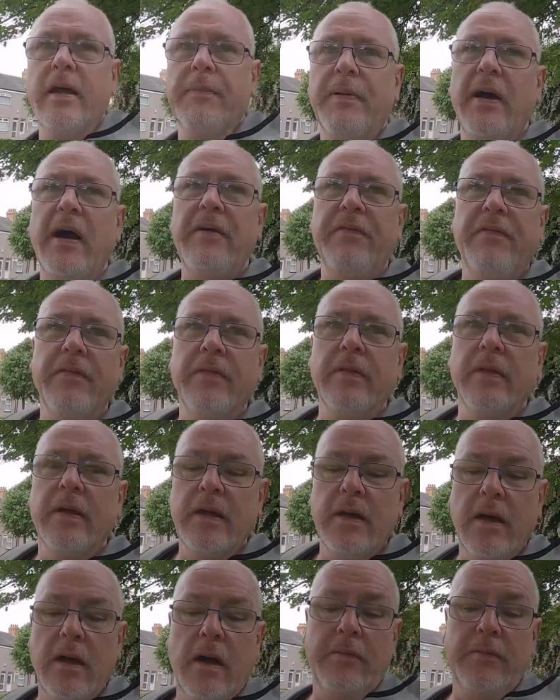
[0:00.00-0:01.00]
apart from
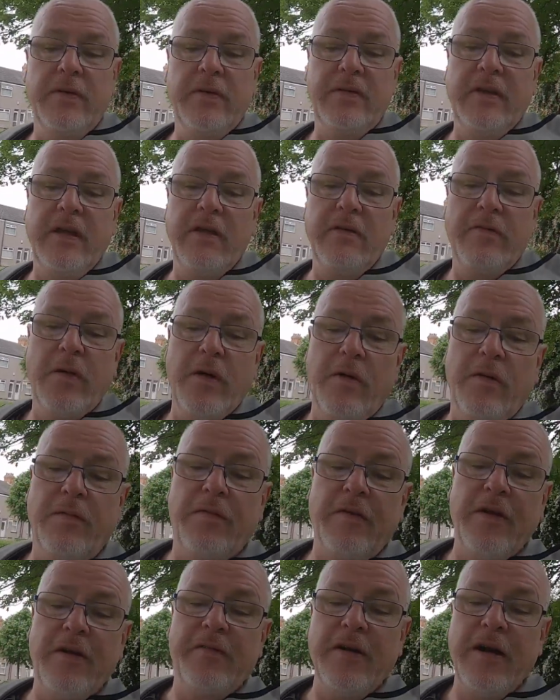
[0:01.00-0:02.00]
the obviously
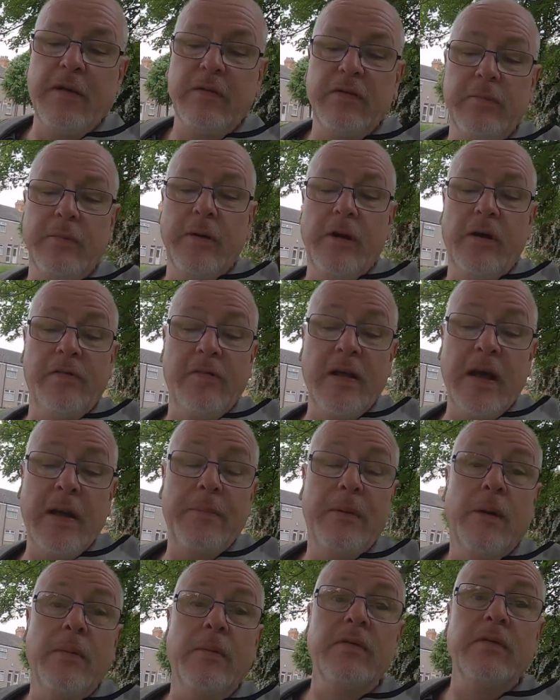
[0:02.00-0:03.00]
3,000 butterfly
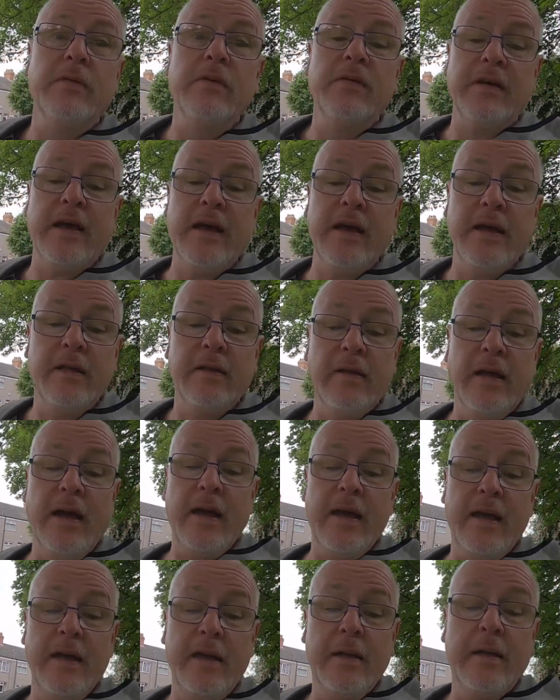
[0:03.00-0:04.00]
bombs, there was
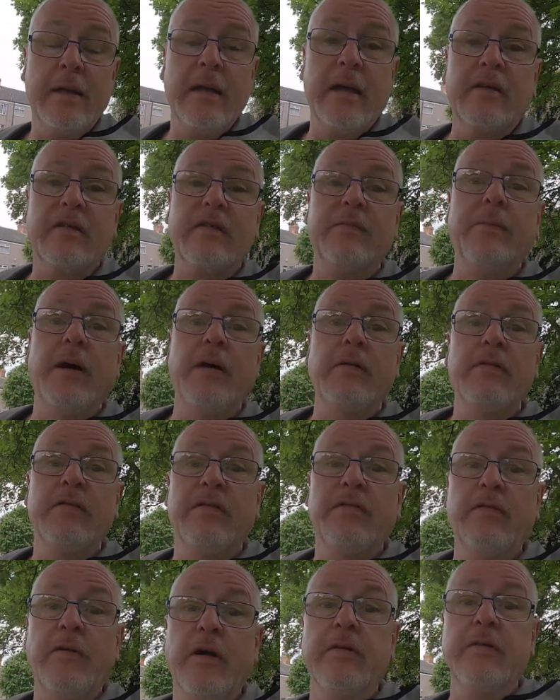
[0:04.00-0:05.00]
high
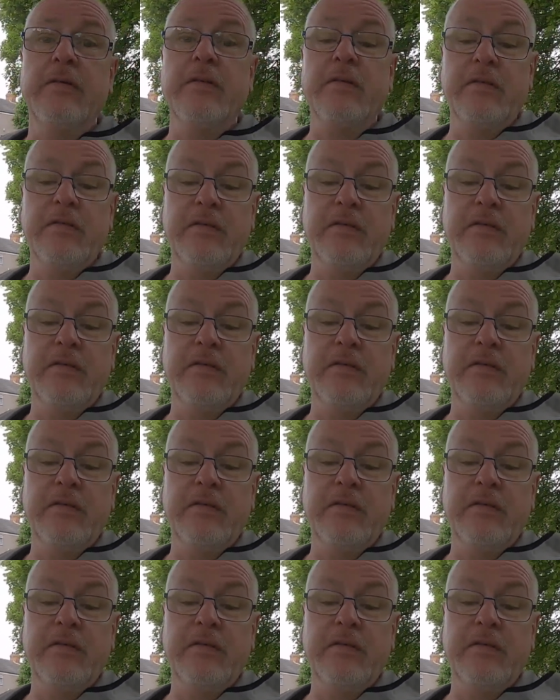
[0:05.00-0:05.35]
explosive ones and